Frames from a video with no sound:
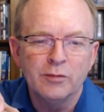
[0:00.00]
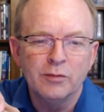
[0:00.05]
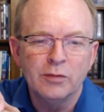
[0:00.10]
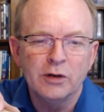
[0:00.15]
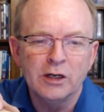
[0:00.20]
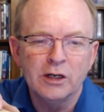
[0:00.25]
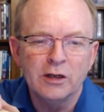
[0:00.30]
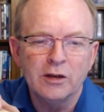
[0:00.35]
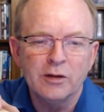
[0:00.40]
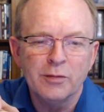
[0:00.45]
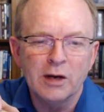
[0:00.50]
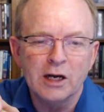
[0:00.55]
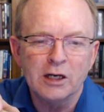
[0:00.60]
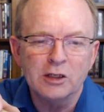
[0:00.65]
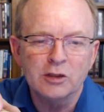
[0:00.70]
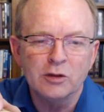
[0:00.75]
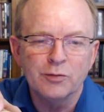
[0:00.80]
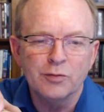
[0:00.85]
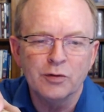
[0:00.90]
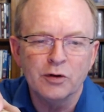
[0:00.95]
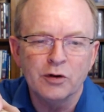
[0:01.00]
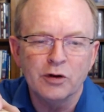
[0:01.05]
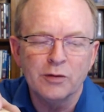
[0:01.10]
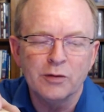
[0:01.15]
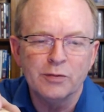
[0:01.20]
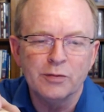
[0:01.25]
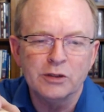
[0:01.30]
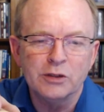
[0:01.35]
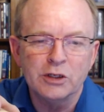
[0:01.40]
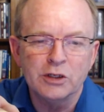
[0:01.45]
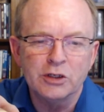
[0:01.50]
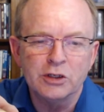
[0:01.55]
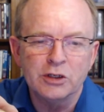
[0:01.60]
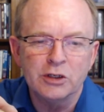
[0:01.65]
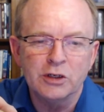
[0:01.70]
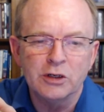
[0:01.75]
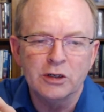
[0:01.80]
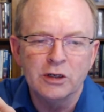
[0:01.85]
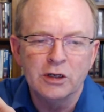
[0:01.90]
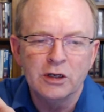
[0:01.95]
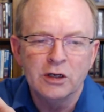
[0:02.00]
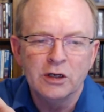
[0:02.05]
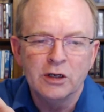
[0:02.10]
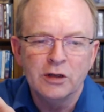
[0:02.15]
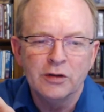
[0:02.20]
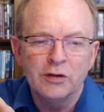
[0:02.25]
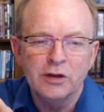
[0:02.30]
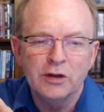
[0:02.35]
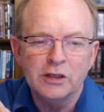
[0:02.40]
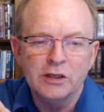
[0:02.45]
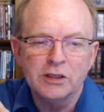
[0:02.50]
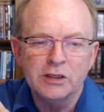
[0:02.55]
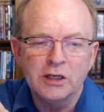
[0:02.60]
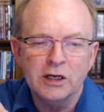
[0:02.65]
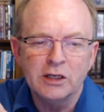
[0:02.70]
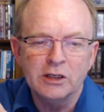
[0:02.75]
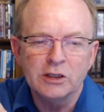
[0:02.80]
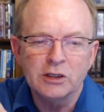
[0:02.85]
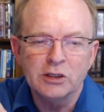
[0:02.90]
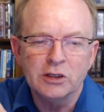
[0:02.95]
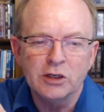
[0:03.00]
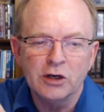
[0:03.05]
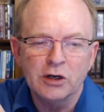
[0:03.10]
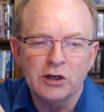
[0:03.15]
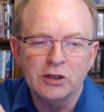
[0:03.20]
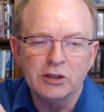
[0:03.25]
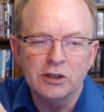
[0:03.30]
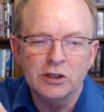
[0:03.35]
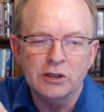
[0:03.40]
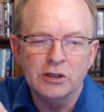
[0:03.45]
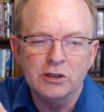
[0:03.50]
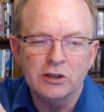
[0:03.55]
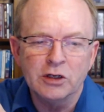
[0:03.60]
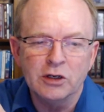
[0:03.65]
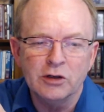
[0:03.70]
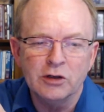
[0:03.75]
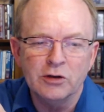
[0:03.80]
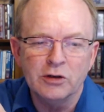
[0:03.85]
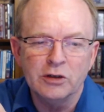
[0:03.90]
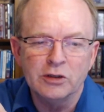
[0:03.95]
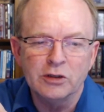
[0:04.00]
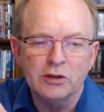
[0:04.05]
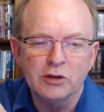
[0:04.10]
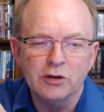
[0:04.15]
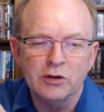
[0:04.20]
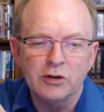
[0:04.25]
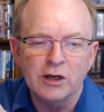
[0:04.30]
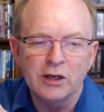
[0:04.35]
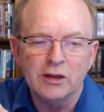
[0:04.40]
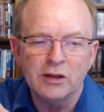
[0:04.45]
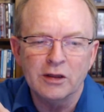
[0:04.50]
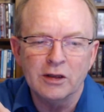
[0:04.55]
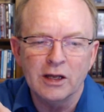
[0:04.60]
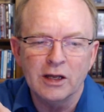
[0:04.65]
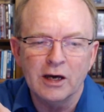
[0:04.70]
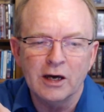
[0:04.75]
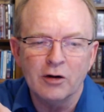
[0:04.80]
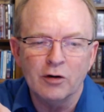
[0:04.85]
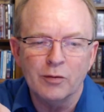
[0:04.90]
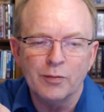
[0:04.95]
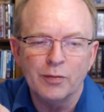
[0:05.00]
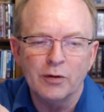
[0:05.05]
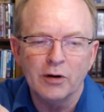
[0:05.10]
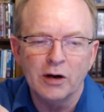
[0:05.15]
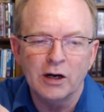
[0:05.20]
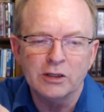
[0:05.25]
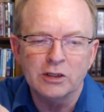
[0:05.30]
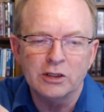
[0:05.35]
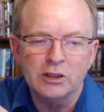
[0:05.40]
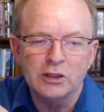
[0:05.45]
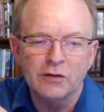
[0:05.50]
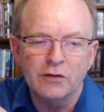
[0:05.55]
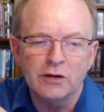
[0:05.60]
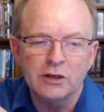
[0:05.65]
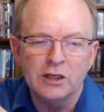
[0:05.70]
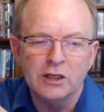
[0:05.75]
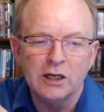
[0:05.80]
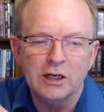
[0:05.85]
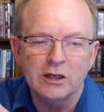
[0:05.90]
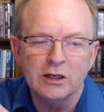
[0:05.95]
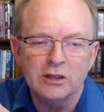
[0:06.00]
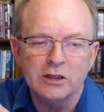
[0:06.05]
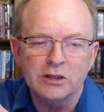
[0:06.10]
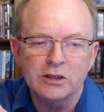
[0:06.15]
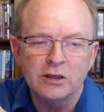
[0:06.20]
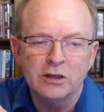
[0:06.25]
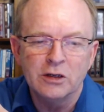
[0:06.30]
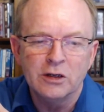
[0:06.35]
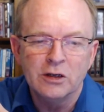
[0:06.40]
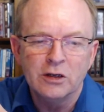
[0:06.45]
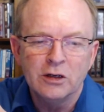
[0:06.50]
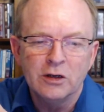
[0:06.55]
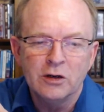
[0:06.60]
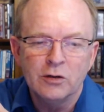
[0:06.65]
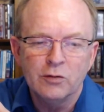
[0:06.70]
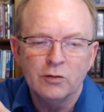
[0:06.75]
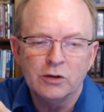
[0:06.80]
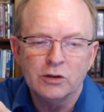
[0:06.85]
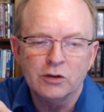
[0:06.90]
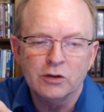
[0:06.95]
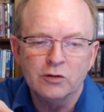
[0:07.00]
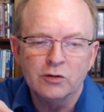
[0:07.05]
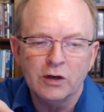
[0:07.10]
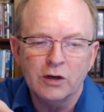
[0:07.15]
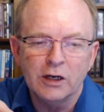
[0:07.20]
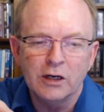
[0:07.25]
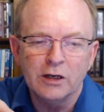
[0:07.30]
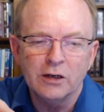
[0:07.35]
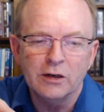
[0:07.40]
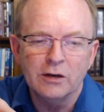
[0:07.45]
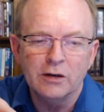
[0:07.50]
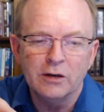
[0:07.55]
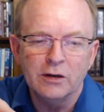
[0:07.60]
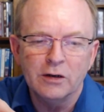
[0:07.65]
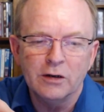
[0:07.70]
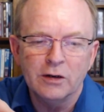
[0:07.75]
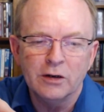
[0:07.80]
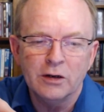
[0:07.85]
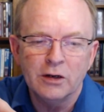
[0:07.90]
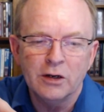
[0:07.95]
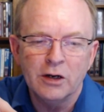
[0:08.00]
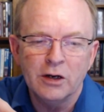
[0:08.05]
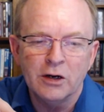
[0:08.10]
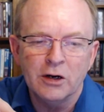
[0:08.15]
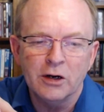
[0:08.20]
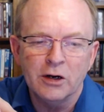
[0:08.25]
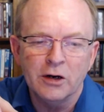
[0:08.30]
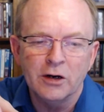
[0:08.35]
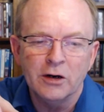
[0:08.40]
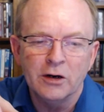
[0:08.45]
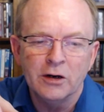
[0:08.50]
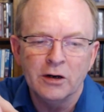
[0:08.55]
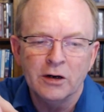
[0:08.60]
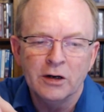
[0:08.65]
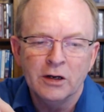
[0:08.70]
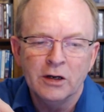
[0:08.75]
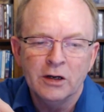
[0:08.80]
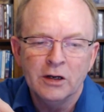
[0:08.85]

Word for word: but in the maximally pronated position, the sinus tarsi is occluded so that the lateral process of the talus, which is right here,